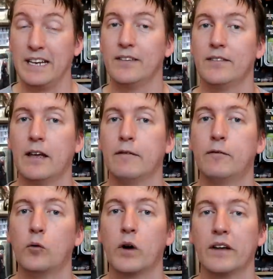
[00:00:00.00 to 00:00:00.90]
is set
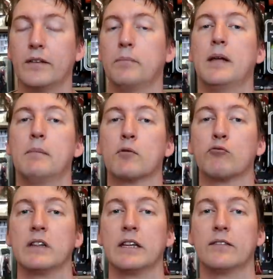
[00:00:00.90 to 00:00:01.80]
for a September
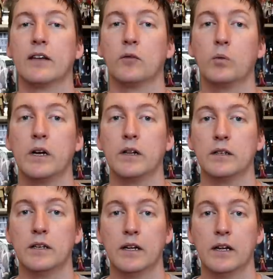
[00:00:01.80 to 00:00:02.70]
release as
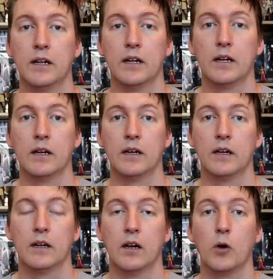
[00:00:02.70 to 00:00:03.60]
well.
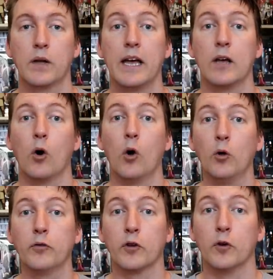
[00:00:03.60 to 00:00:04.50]
Okay,
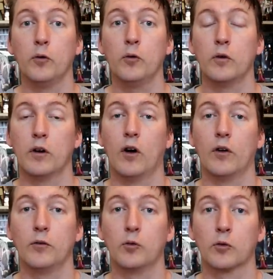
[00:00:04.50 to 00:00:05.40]
also
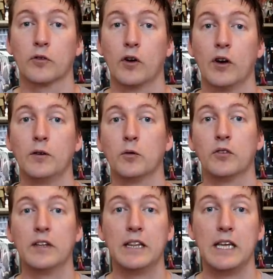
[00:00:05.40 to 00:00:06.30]
on Dorkside, you'll
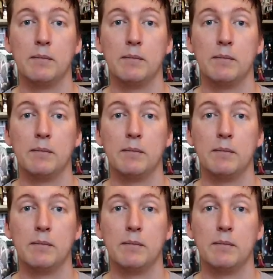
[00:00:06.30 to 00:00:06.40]
see the